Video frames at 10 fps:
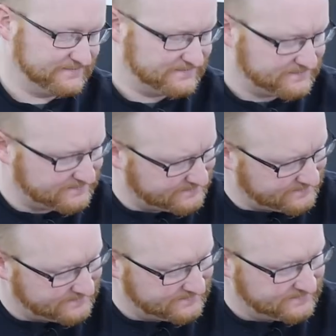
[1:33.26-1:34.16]

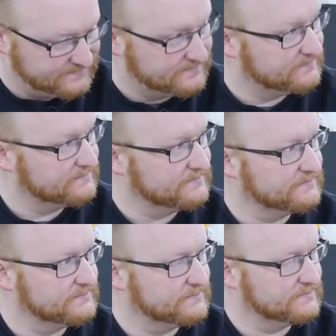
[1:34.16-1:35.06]

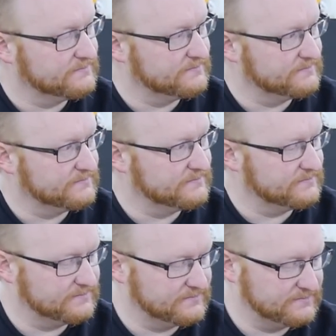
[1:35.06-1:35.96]

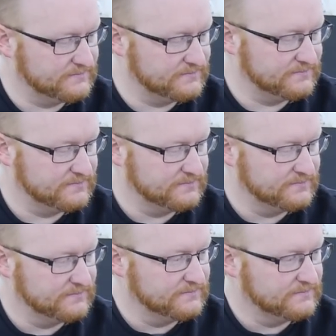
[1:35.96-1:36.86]

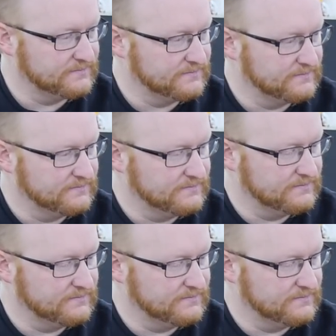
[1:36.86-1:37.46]
The person shown says nothing.